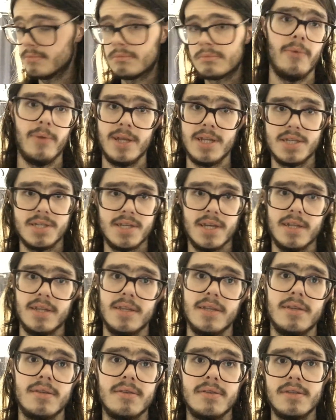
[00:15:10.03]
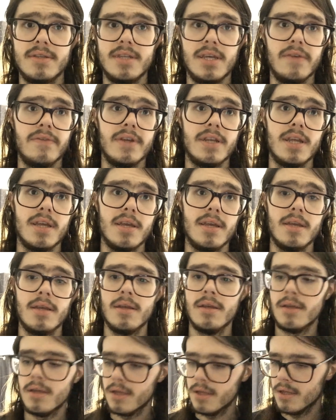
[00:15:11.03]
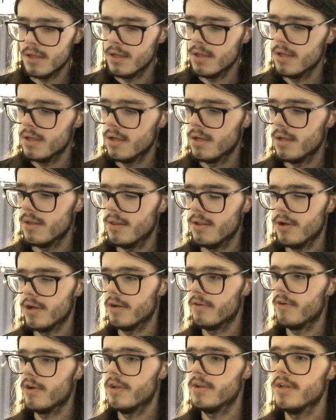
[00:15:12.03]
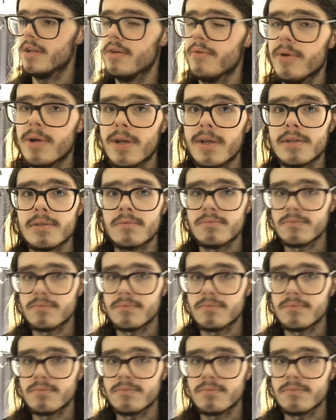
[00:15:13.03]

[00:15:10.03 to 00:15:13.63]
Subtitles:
We just had a DVD lying around anyway.